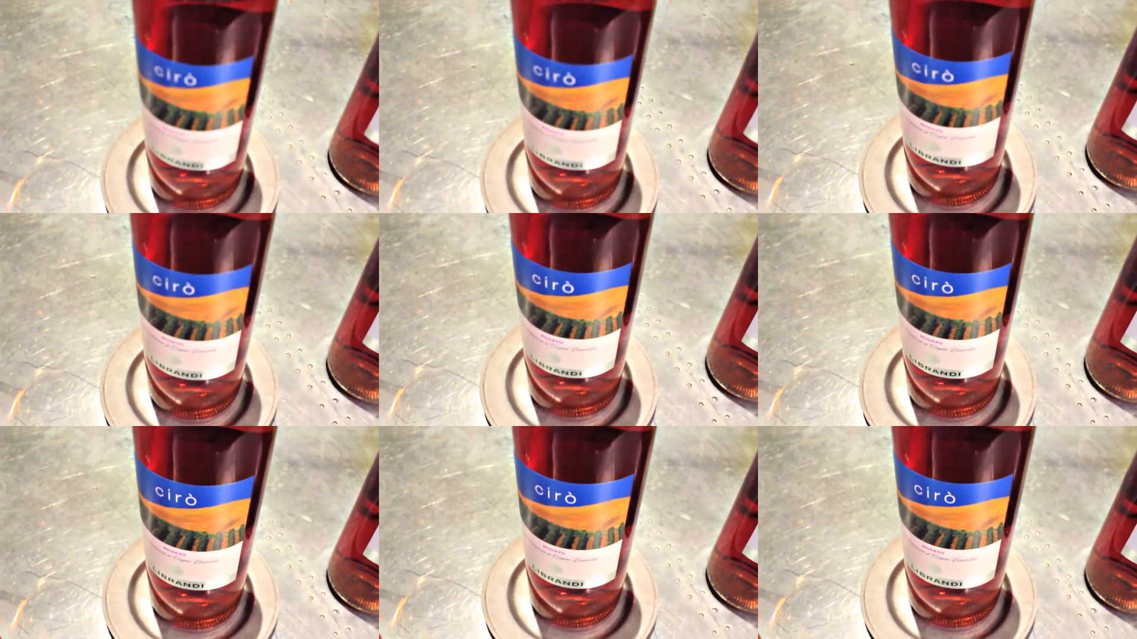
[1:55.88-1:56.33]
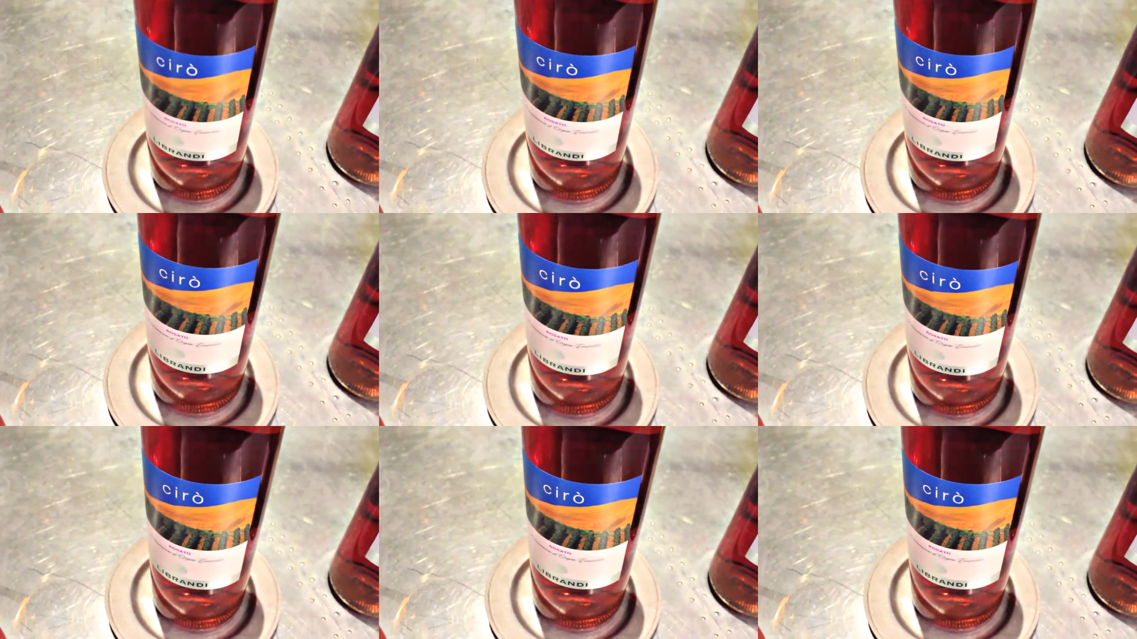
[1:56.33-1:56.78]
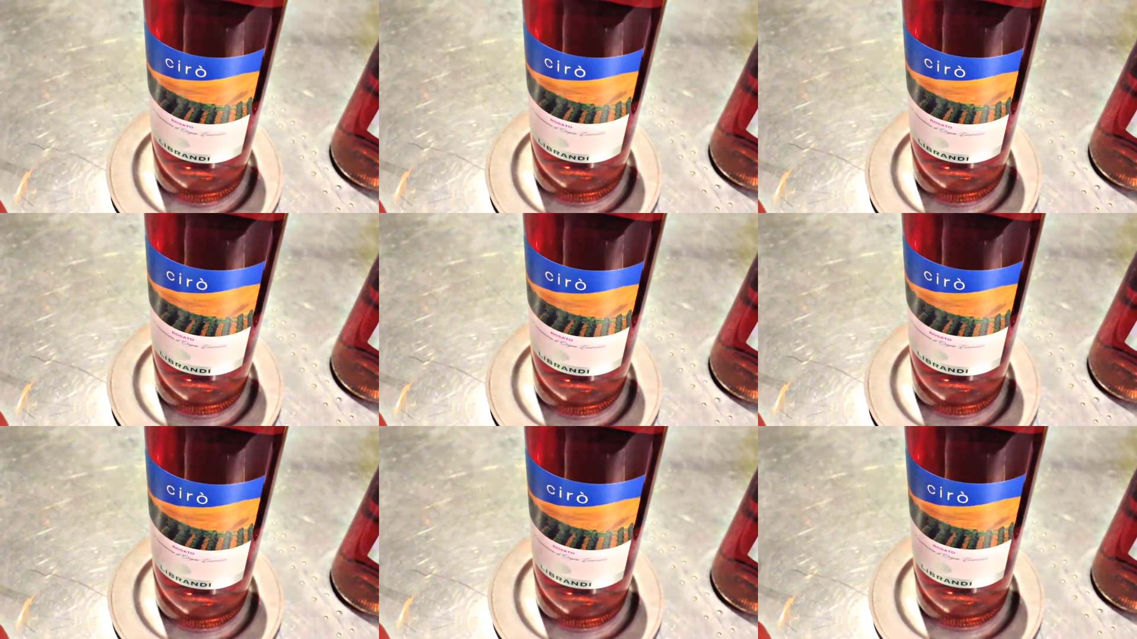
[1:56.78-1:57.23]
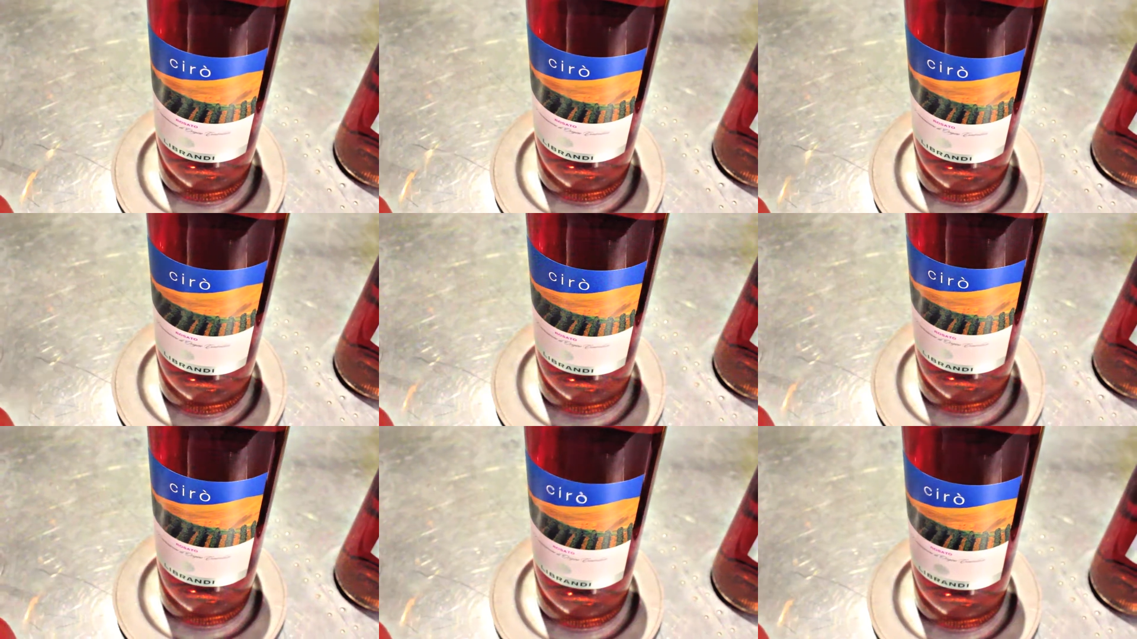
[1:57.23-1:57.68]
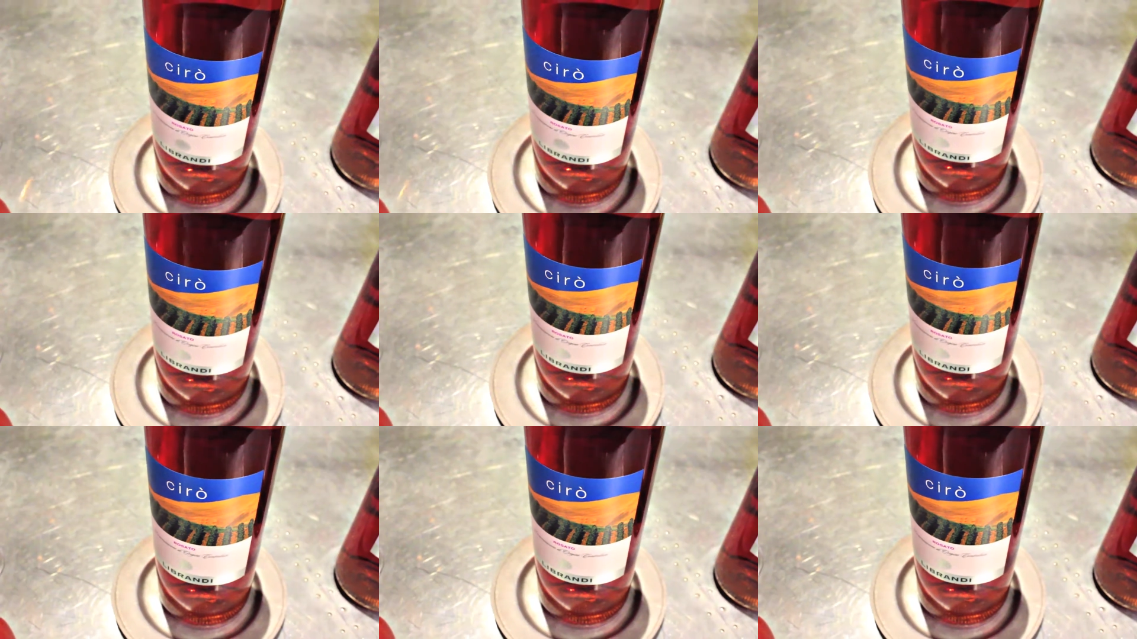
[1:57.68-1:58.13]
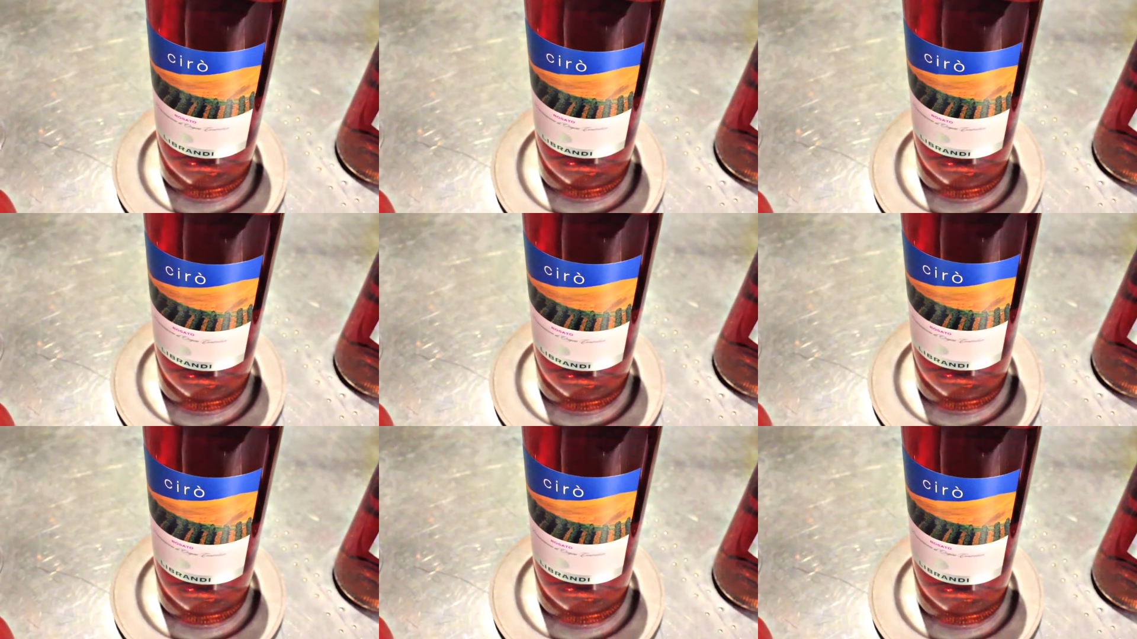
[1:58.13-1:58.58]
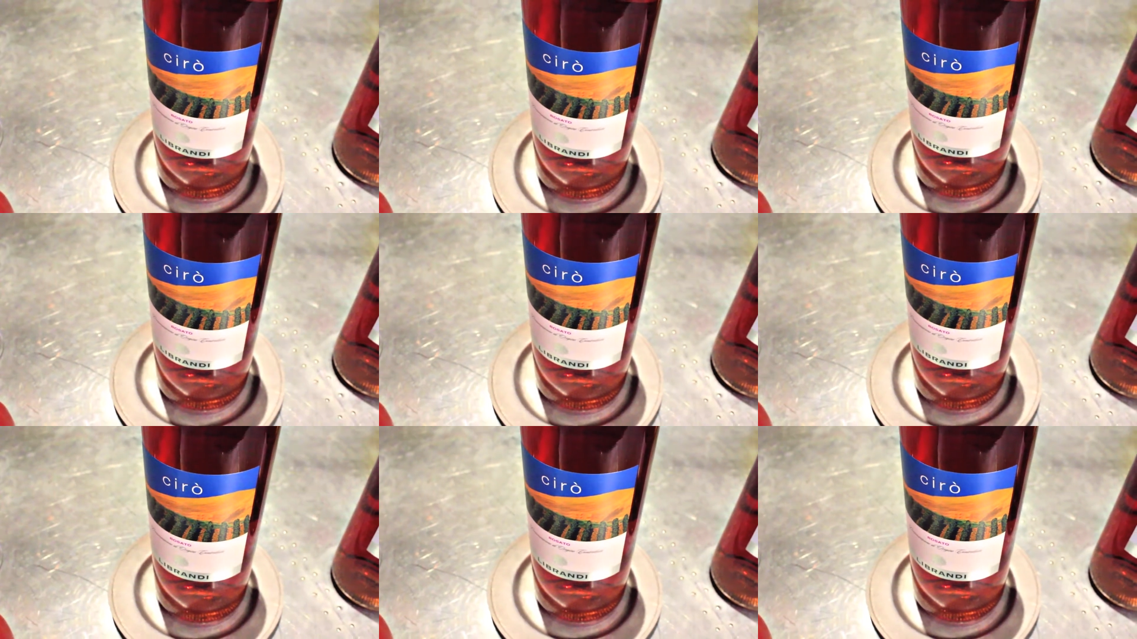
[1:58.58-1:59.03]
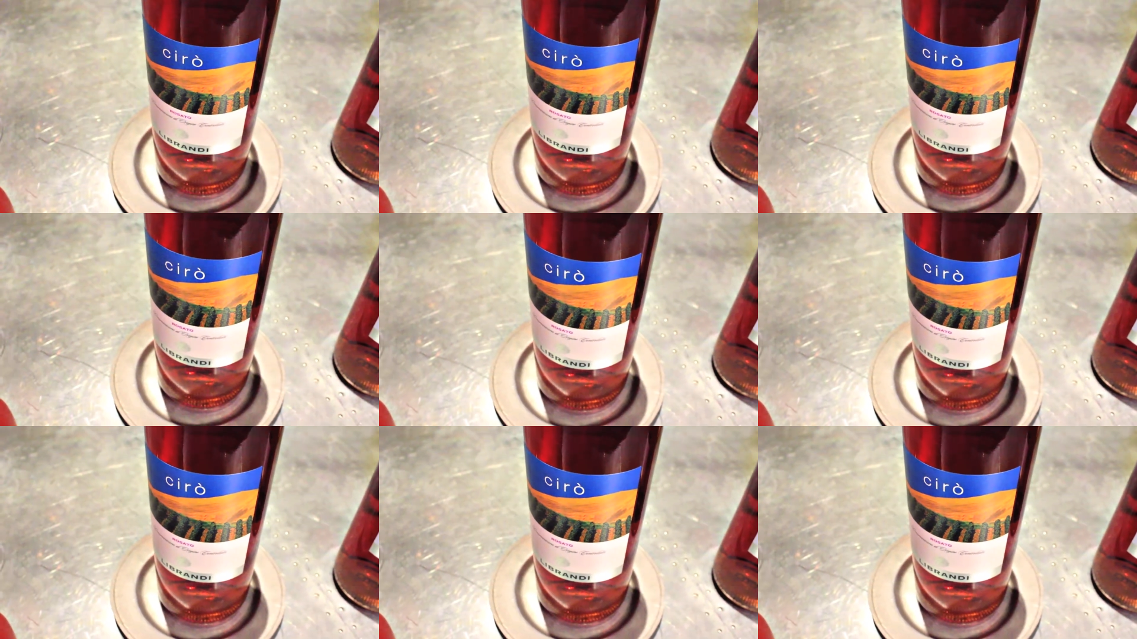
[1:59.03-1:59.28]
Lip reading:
Nobody's mouth can be seen.